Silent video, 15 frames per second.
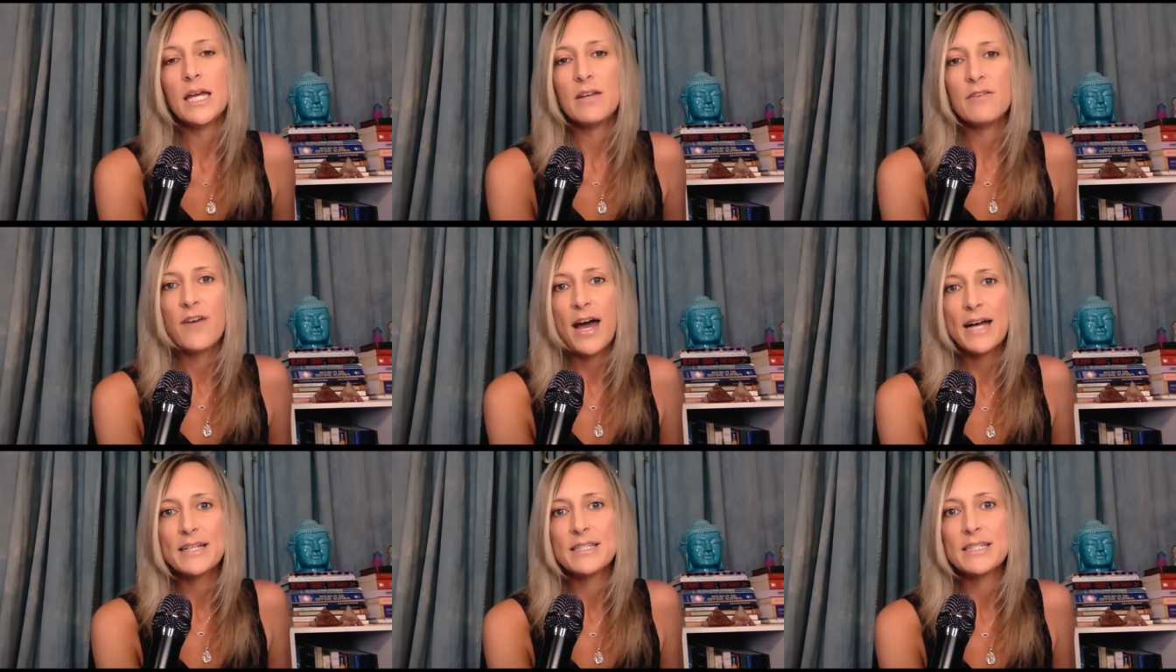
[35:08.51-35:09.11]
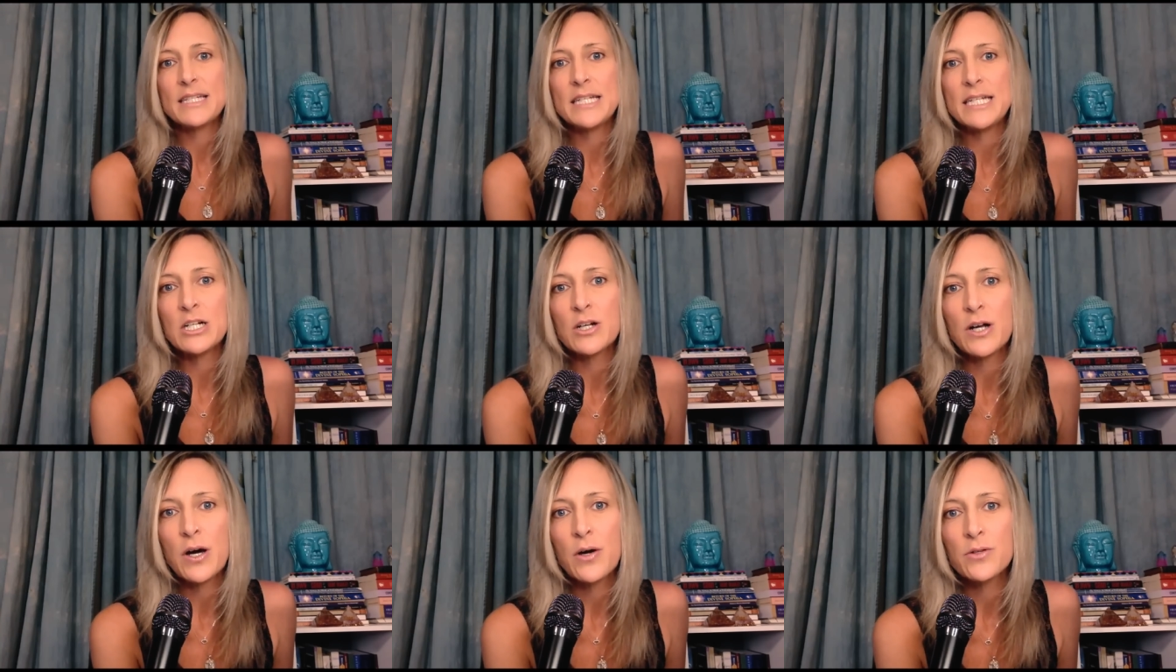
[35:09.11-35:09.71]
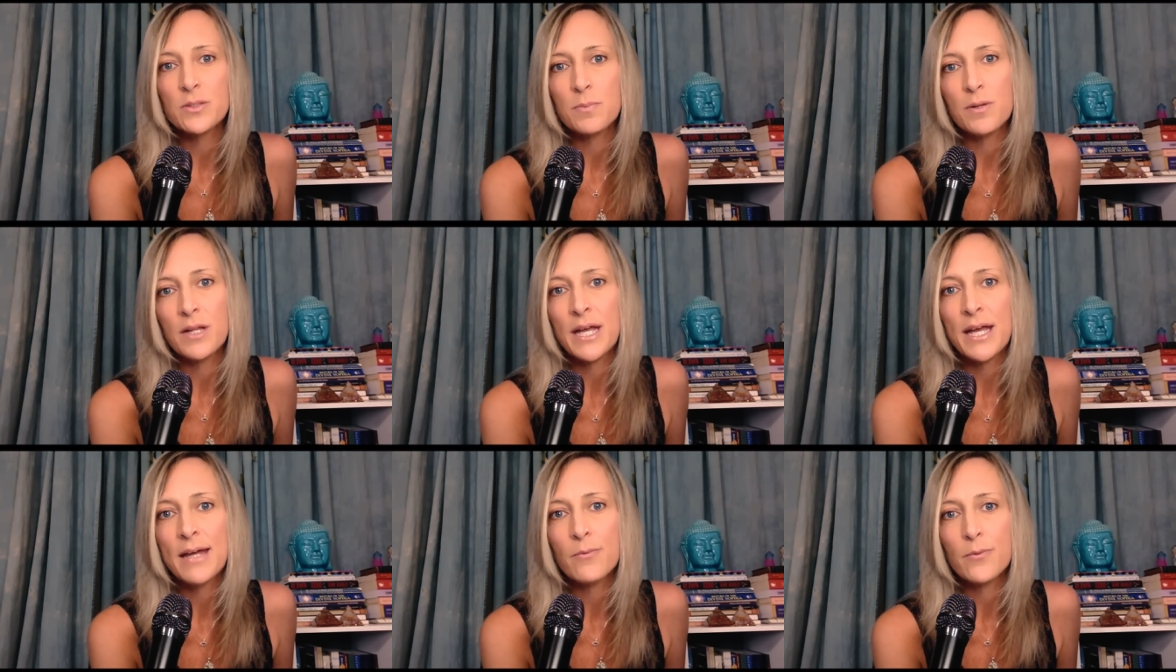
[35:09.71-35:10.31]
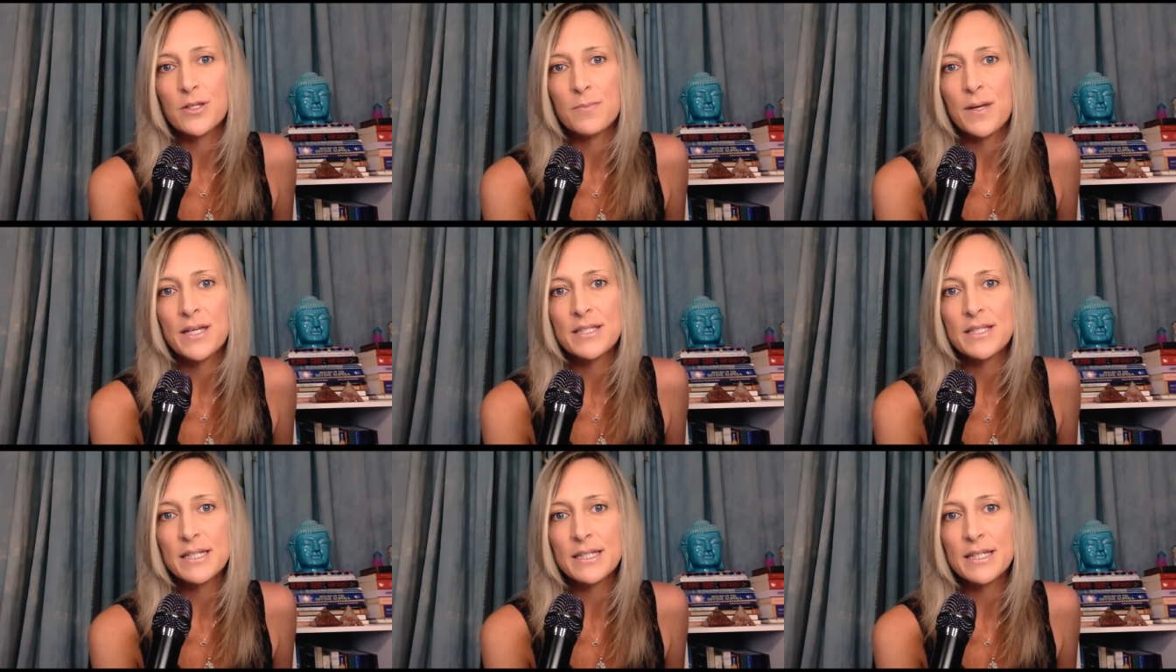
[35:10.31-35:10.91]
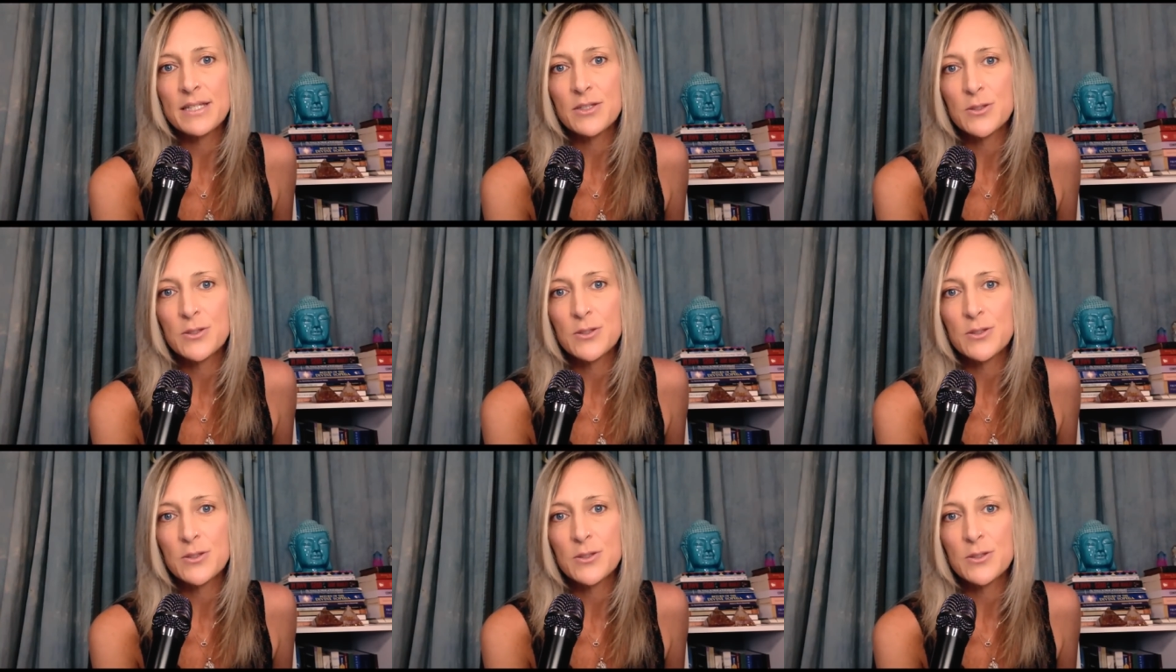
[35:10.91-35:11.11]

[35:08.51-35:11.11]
In fact, Nero's plan was basically